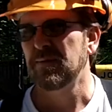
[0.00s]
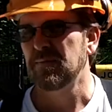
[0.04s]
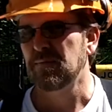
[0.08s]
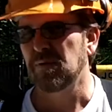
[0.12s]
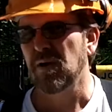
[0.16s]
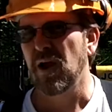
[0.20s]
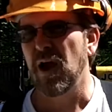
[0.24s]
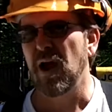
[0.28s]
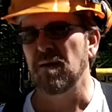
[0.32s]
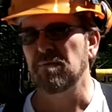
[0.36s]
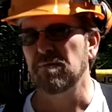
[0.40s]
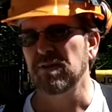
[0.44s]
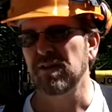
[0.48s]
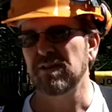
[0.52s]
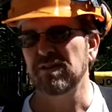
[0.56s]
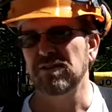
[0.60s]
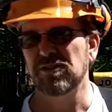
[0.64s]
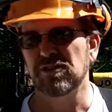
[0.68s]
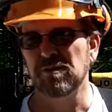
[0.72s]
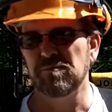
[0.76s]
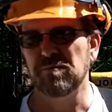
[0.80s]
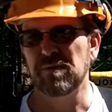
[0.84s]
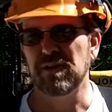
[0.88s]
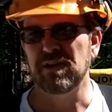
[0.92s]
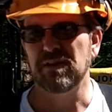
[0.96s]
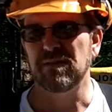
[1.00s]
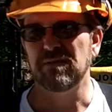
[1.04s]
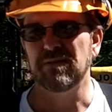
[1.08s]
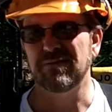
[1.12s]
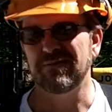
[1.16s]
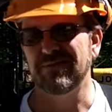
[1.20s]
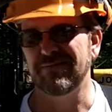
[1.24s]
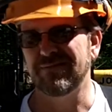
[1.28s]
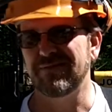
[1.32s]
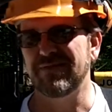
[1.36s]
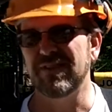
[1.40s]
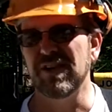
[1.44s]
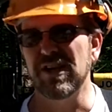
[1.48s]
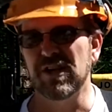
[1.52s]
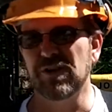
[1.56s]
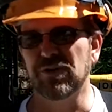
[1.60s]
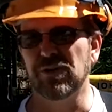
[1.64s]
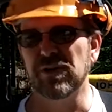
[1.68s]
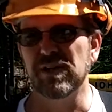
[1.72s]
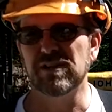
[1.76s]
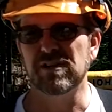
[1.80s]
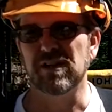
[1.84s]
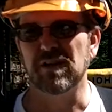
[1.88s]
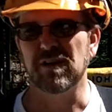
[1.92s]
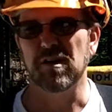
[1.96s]
Probably should be
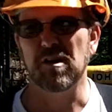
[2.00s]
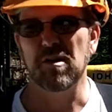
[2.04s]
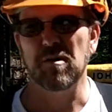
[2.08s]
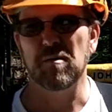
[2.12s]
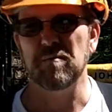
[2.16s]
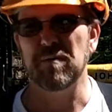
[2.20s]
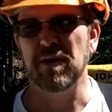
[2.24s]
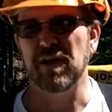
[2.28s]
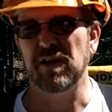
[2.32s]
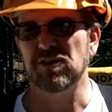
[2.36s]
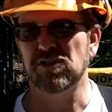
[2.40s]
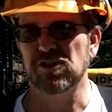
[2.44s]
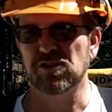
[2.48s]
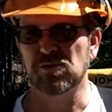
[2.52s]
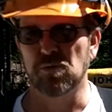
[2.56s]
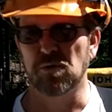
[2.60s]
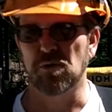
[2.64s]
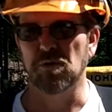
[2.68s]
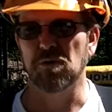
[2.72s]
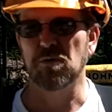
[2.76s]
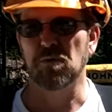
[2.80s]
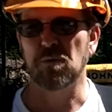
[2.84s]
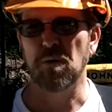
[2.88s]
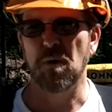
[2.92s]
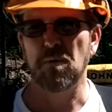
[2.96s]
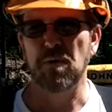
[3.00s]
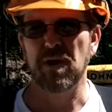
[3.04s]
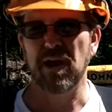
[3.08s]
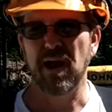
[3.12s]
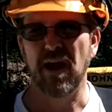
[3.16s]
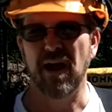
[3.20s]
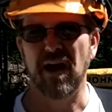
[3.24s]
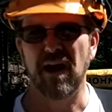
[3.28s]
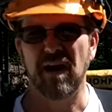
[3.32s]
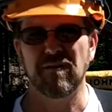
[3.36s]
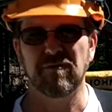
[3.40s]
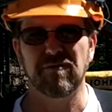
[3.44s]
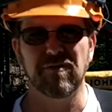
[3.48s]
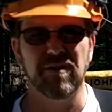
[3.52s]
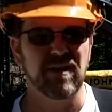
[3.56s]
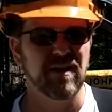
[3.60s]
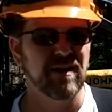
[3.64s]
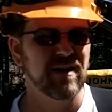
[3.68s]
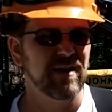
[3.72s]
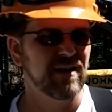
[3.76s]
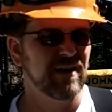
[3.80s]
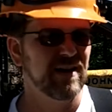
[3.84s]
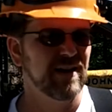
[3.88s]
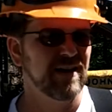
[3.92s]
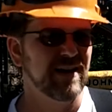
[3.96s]
decreased a little bit. Just work with what we have.
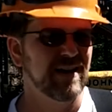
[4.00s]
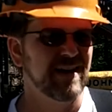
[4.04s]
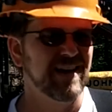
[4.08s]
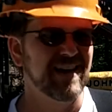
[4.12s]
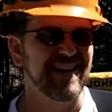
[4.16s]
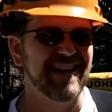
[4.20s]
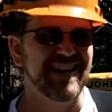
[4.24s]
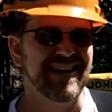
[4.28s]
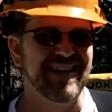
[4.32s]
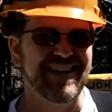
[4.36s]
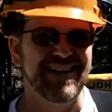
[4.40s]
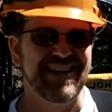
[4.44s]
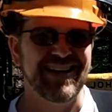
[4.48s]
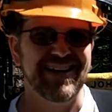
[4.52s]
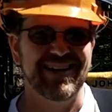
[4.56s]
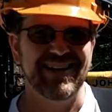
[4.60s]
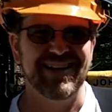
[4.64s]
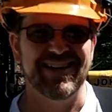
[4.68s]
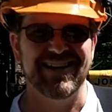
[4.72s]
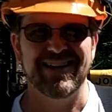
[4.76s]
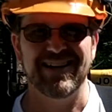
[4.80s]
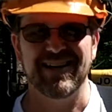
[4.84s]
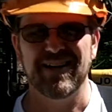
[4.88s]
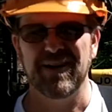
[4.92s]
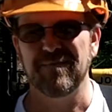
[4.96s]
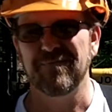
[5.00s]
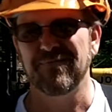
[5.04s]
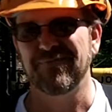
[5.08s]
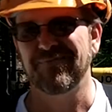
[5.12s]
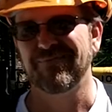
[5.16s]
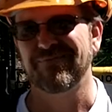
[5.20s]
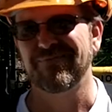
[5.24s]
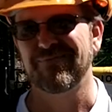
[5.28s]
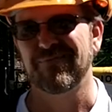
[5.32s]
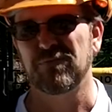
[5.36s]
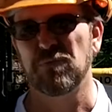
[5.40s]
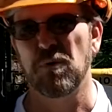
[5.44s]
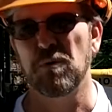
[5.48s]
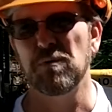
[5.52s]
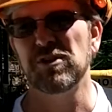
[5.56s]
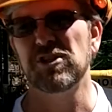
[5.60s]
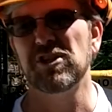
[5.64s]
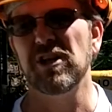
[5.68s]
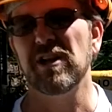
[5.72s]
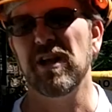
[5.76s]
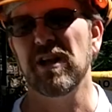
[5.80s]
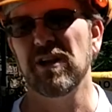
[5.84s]
What we should